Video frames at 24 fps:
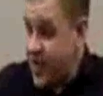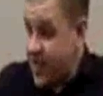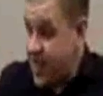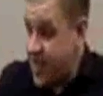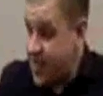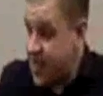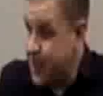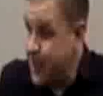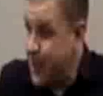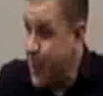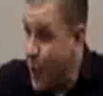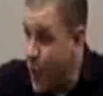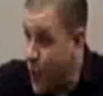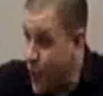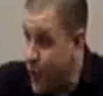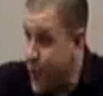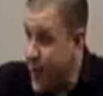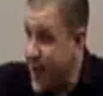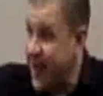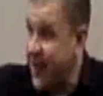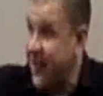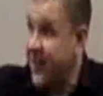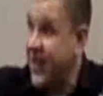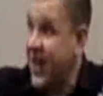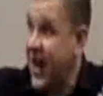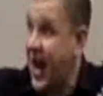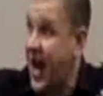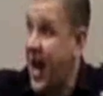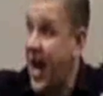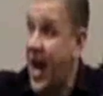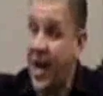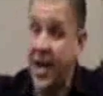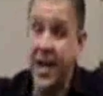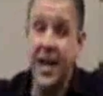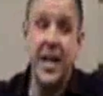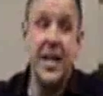It's this movement of
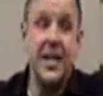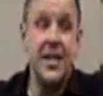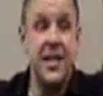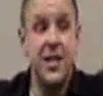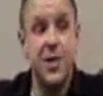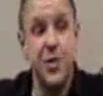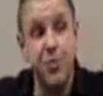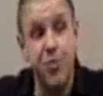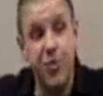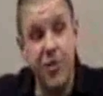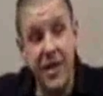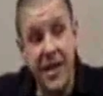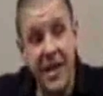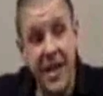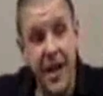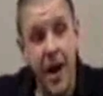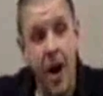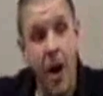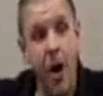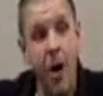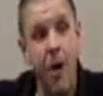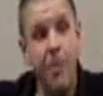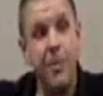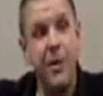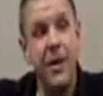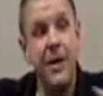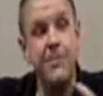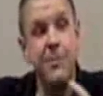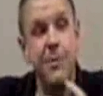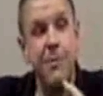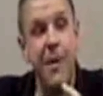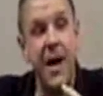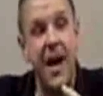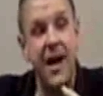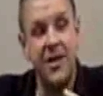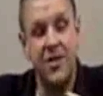God that's bringing all
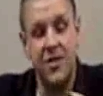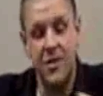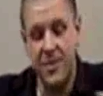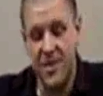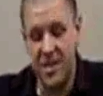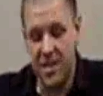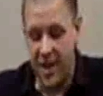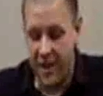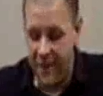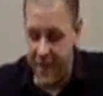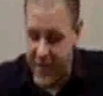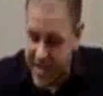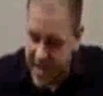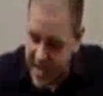people back to himself.